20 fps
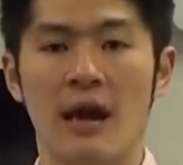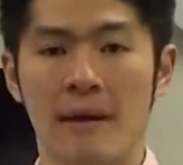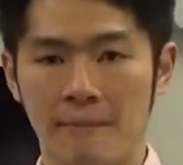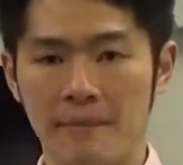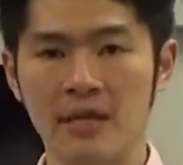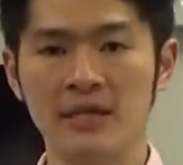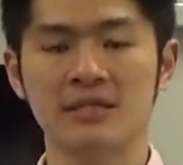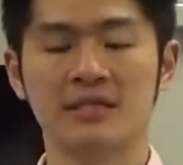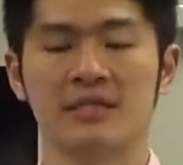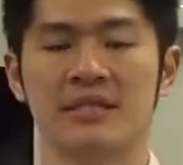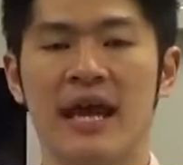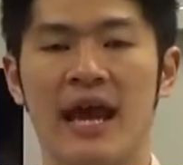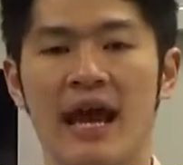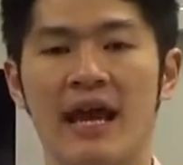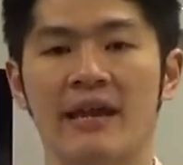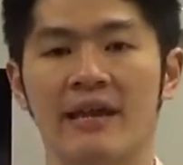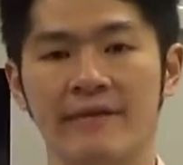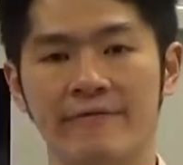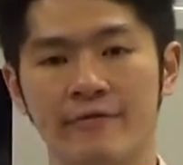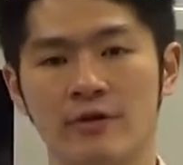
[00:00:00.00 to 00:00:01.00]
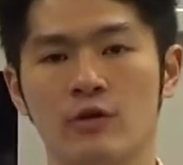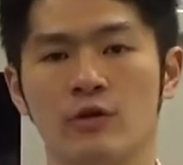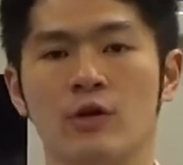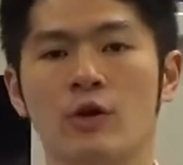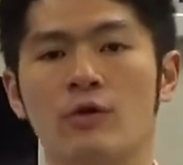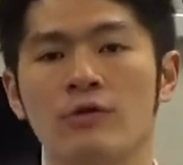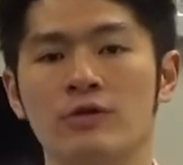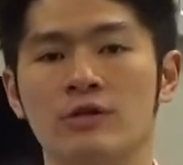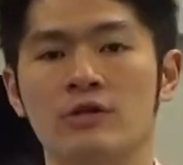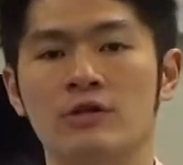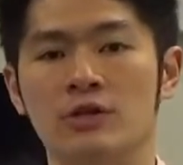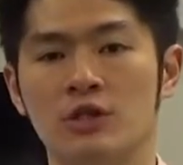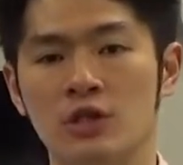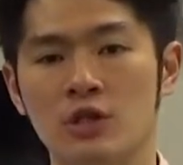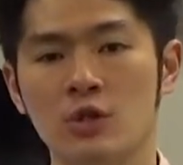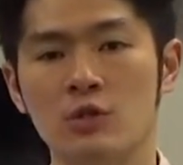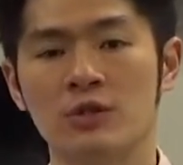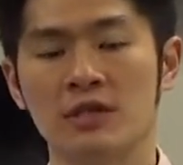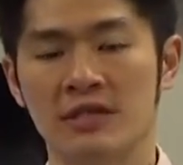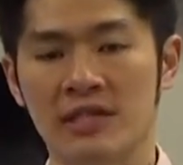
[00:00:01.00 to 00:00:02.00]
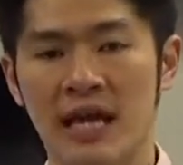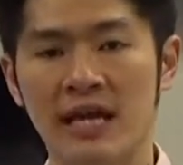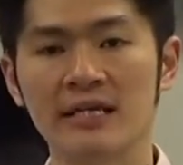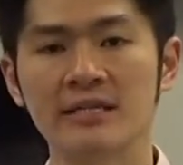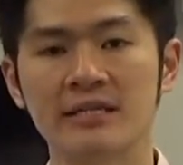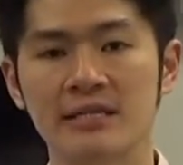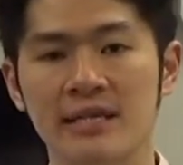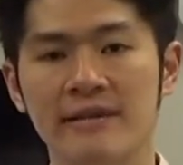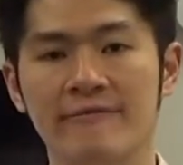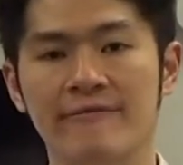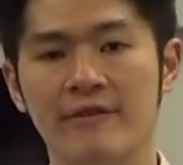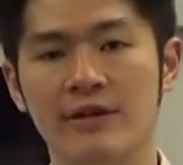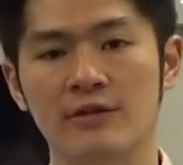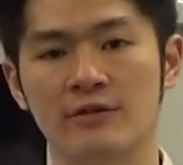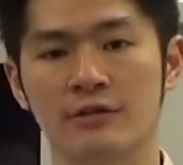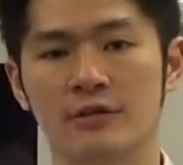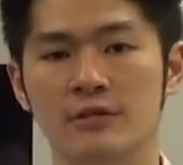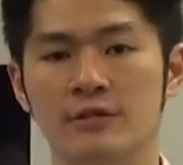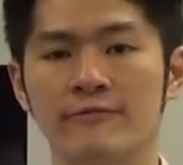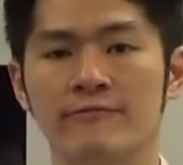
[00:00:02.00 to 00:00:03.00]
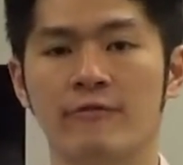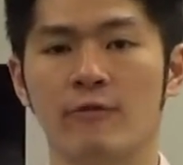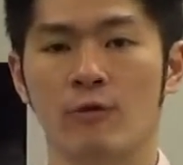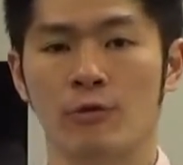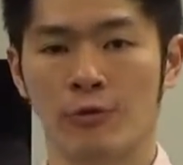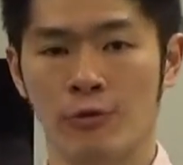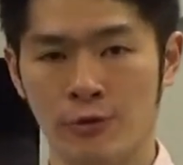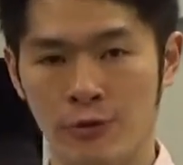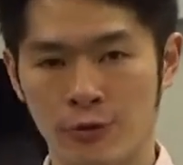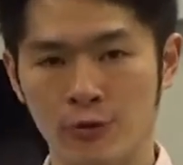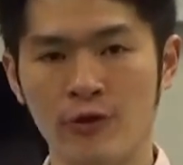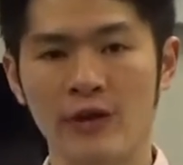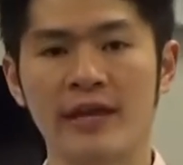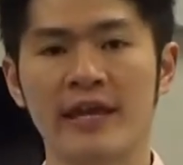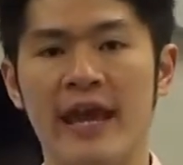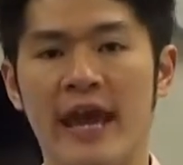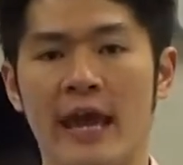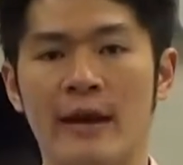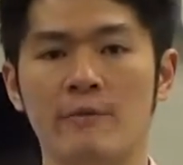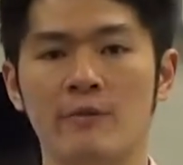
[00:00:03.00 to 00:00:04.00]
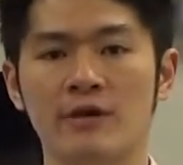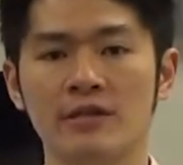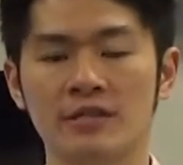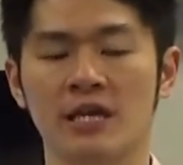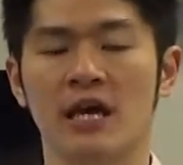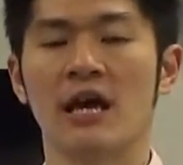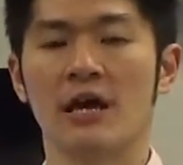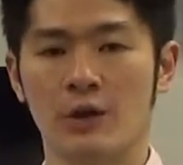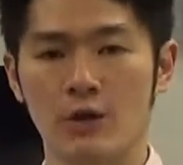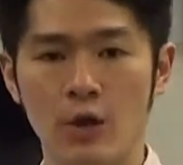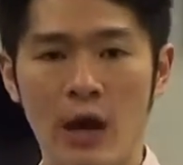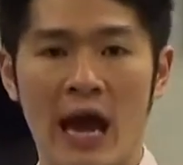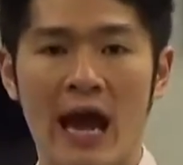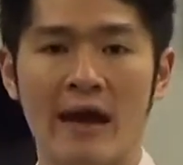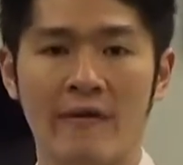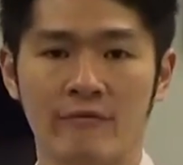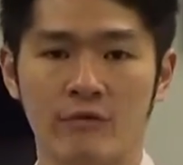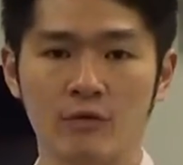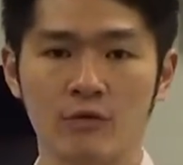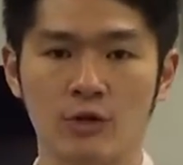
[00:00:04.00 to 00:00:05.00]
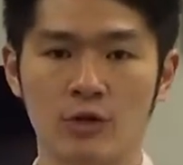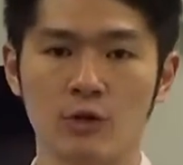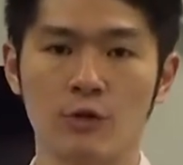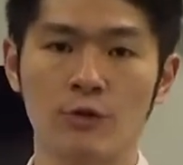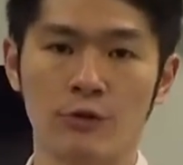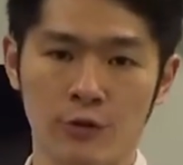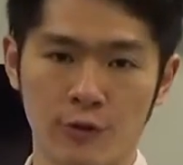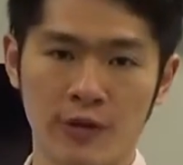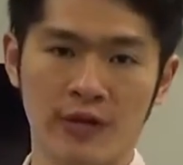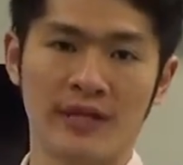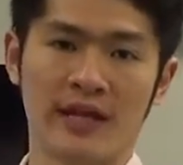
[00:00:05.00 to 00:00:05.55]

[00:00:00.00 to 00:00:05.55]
Means that if you're going to do the time sync features for 3 cameras, you have to do 3